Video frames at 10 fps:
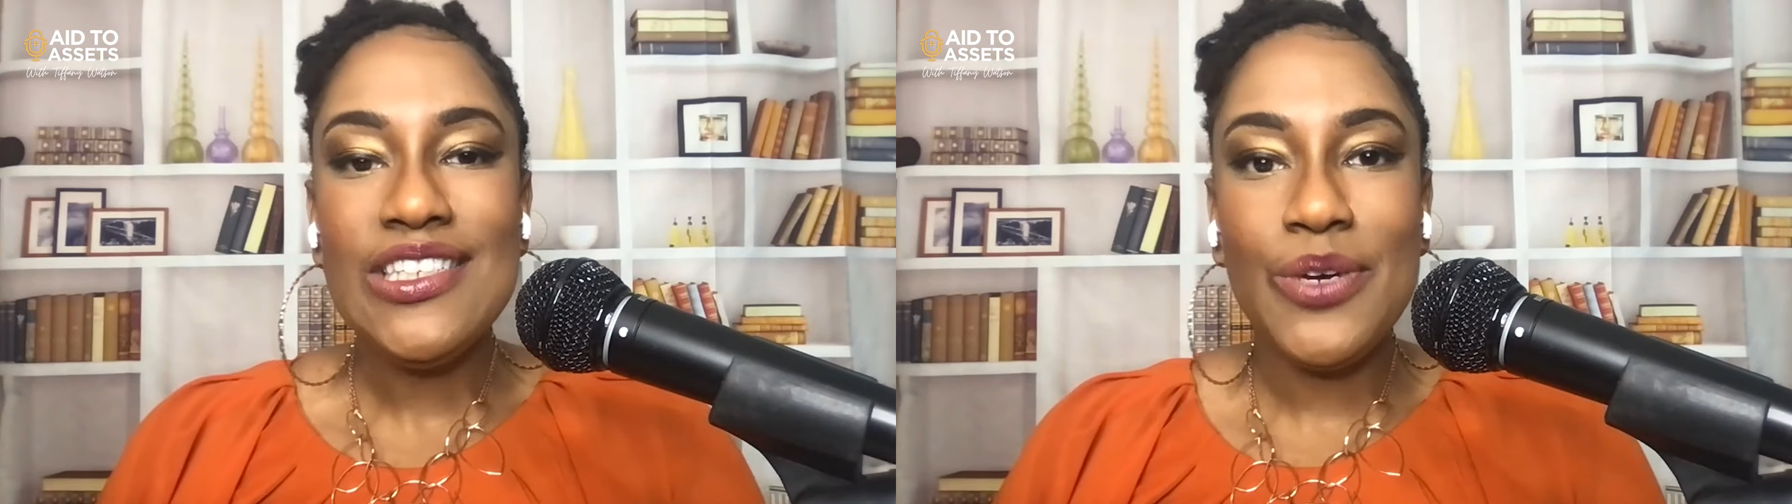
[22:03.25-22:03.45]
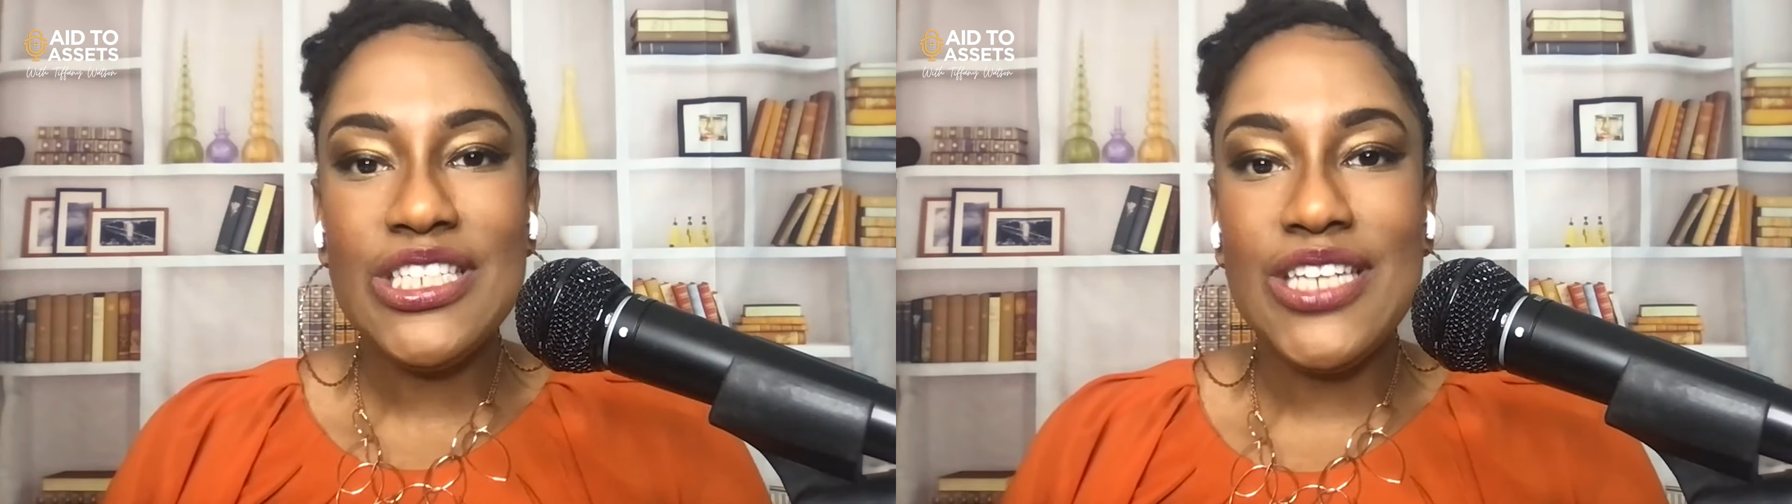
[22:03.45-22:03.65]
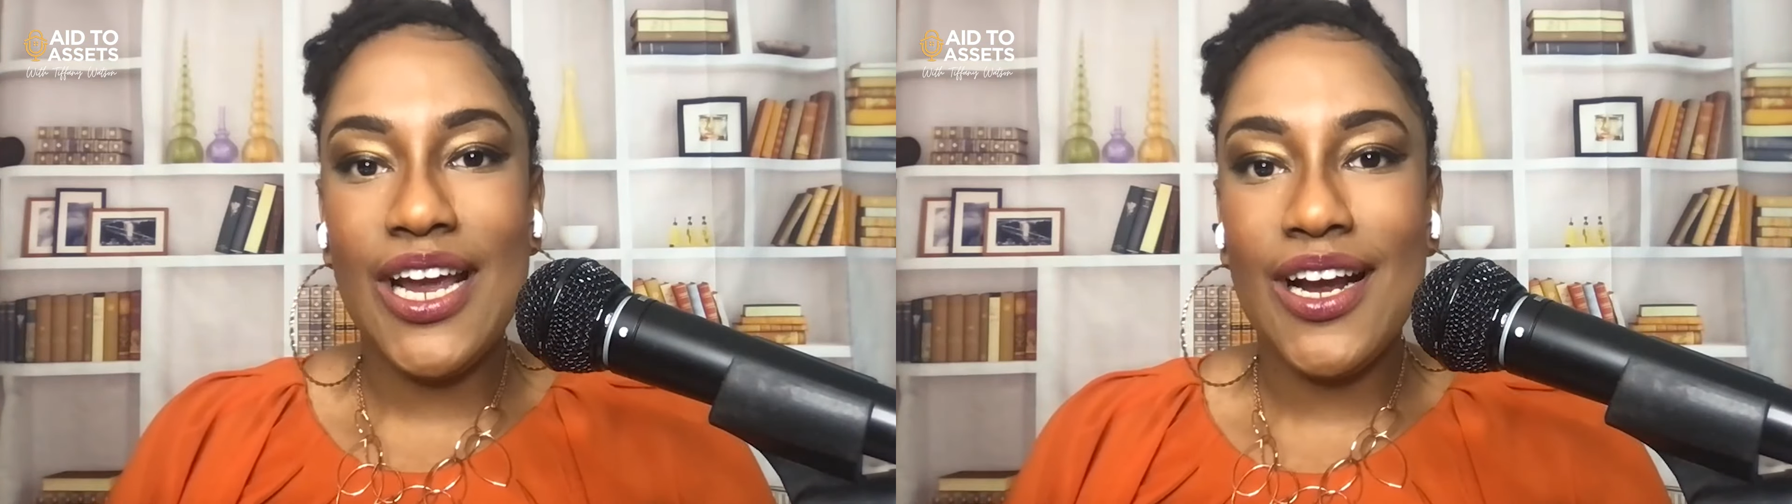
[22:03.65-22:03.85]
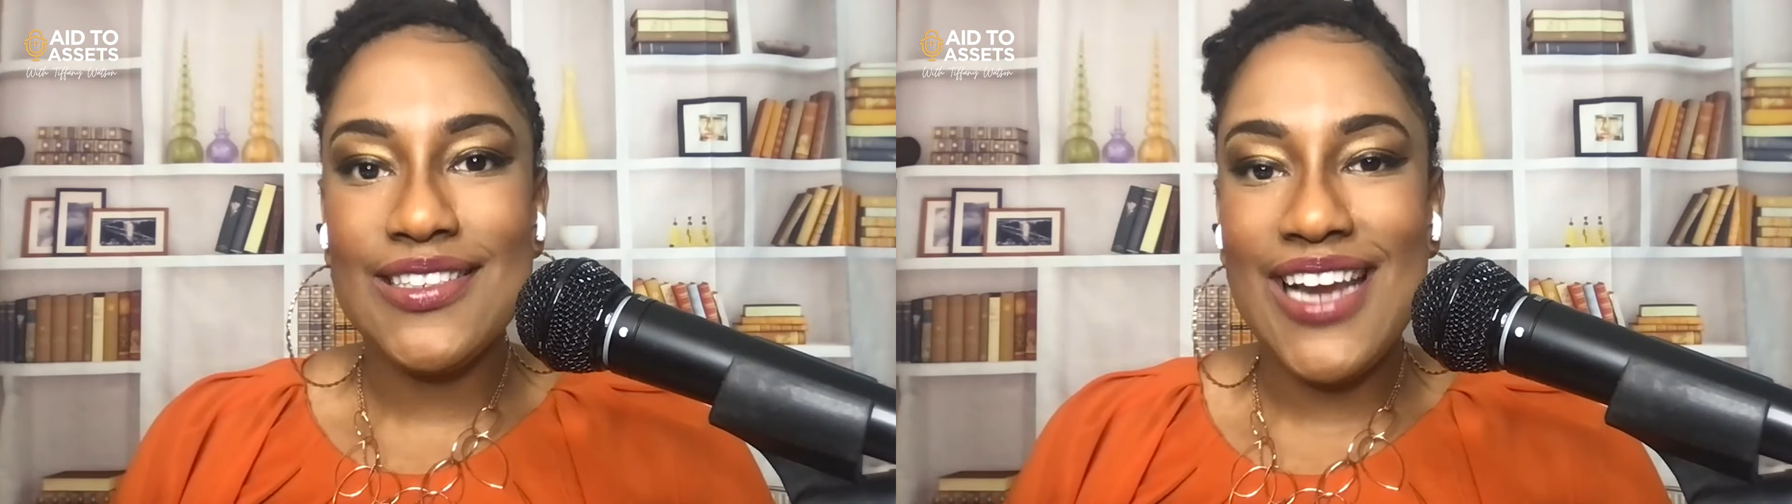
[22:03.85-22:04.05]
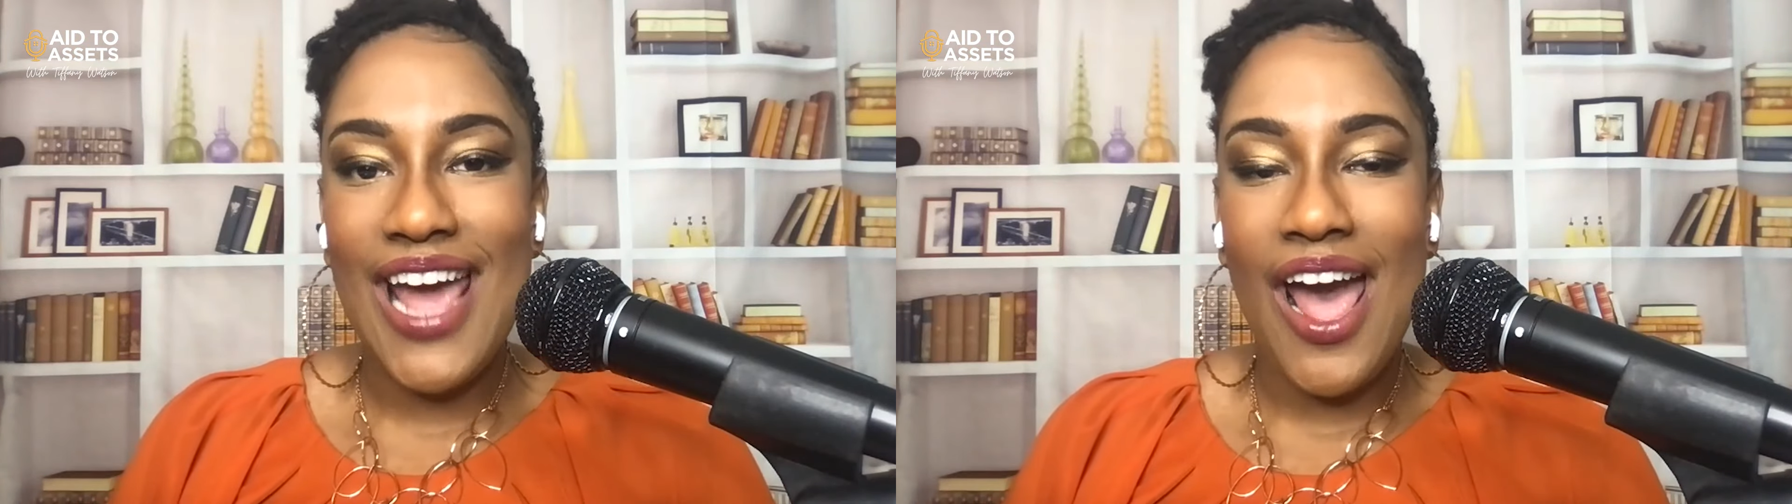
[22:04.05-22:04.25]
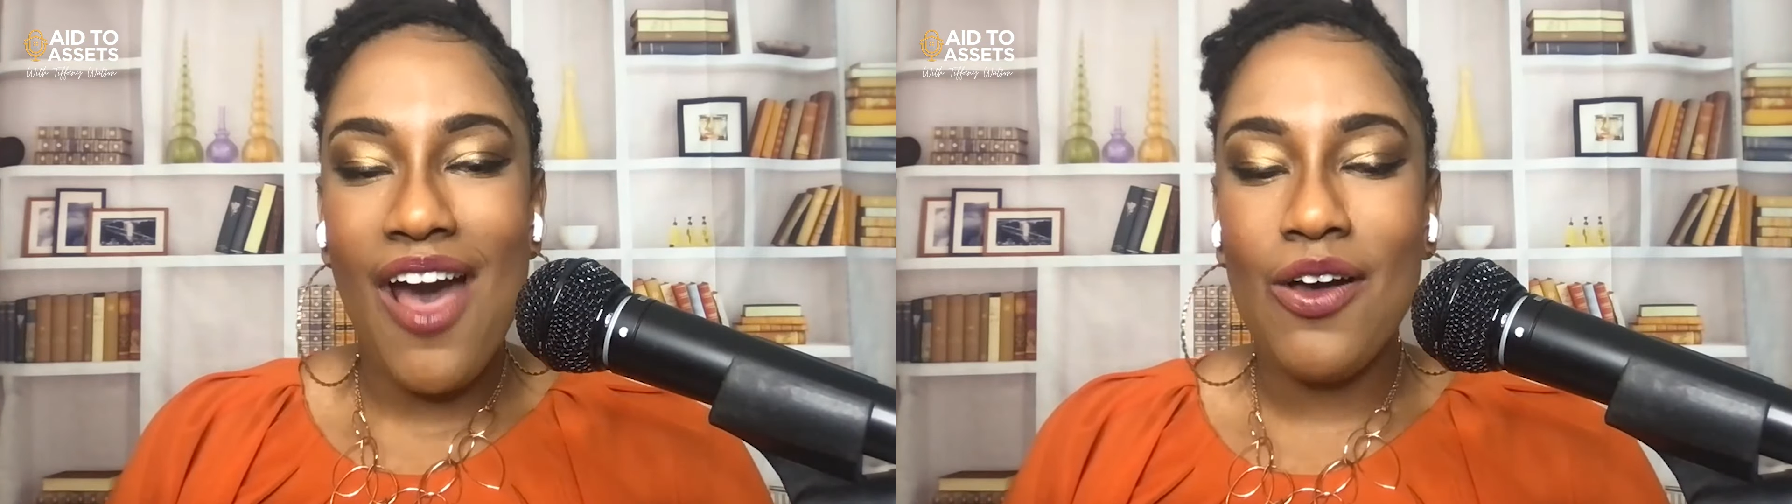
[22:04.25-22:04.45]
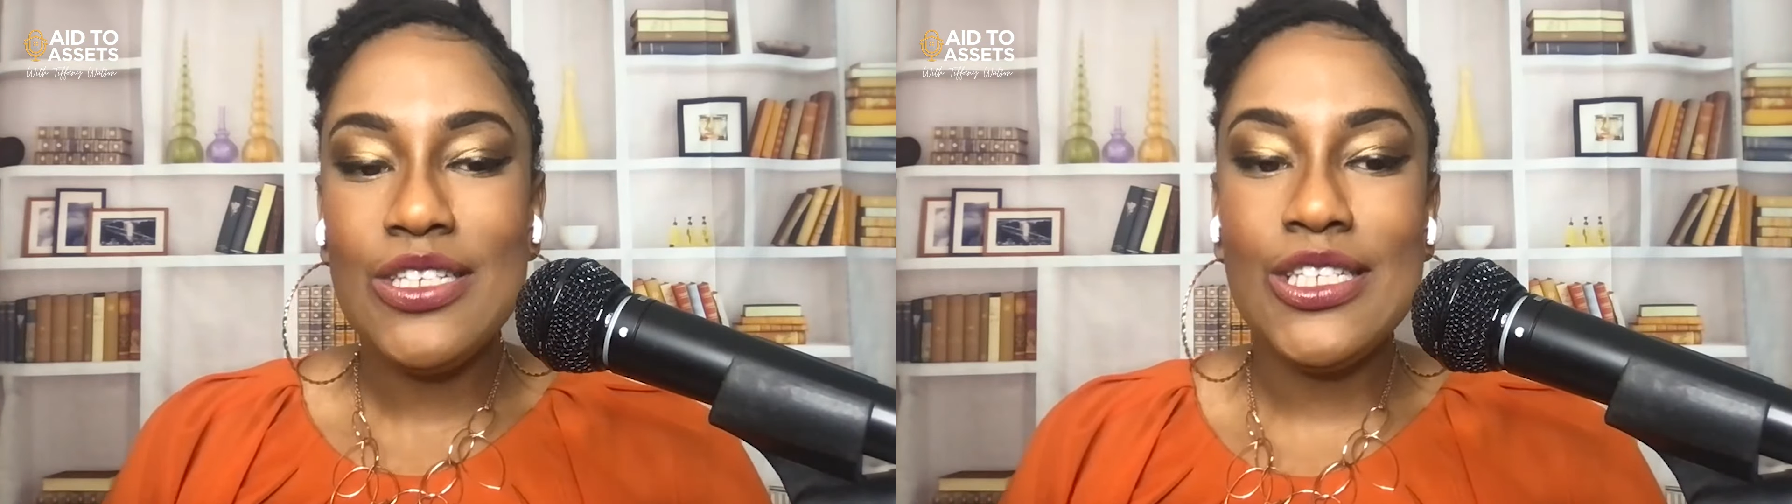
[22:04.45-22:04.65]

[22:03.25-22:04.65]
switch gears now.